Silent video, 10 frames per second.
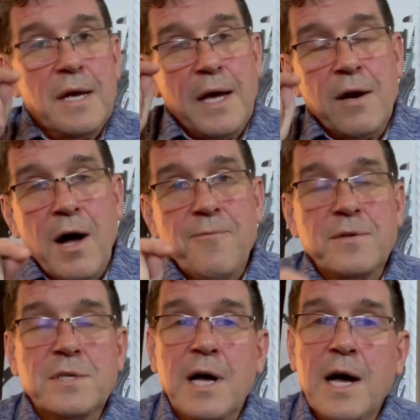And
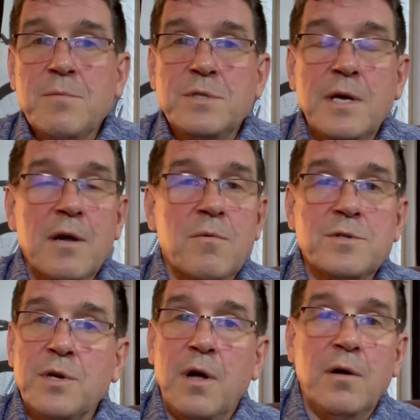oftentimes the end
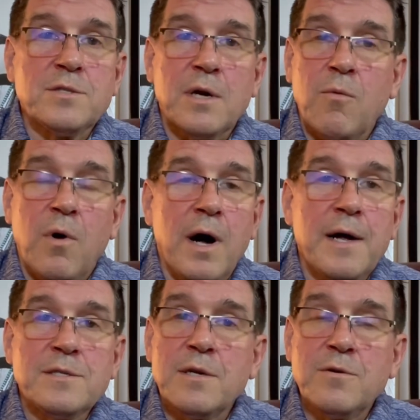results are
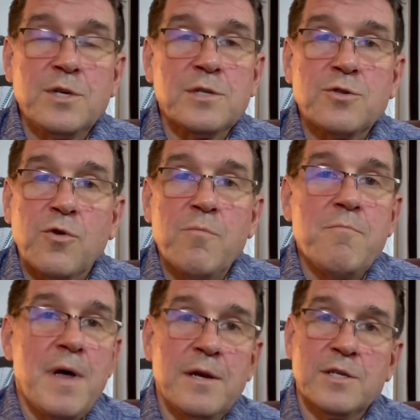wines that are just
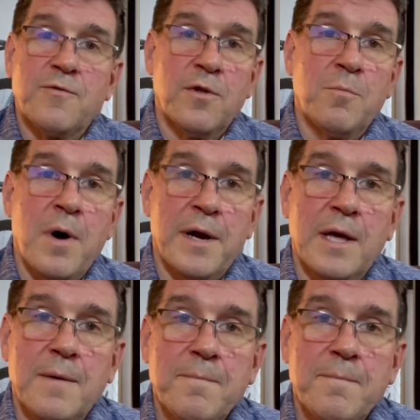tremendous for the money.